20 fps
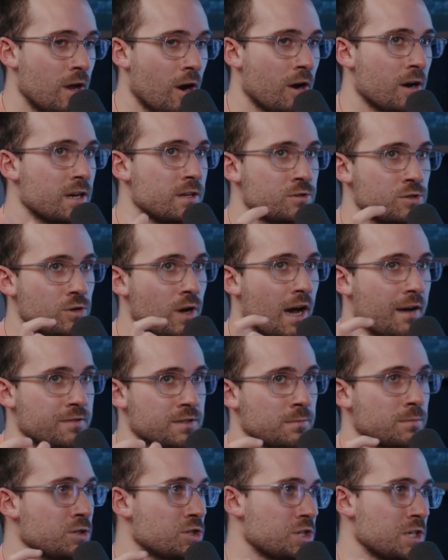already do have
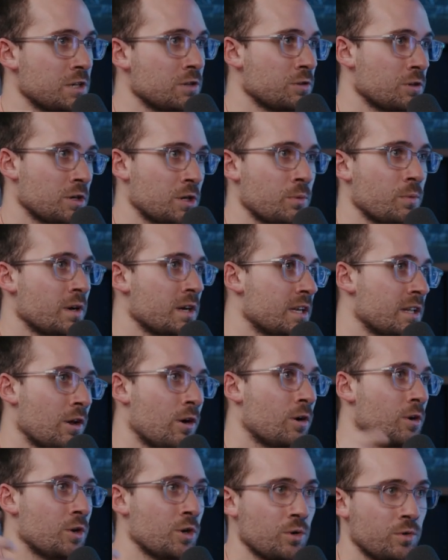some machine learning where it can
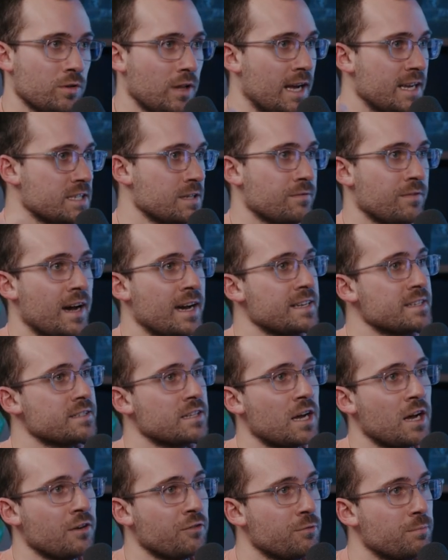auto classify
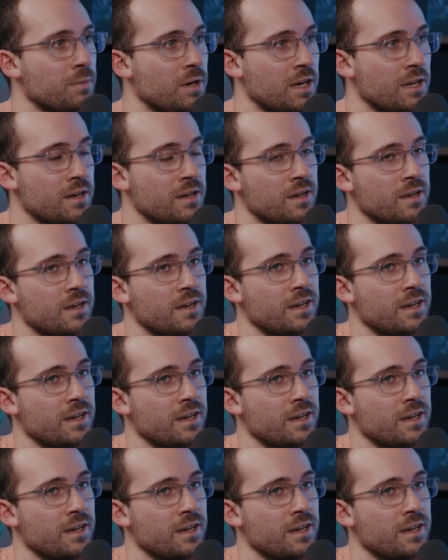stuff, but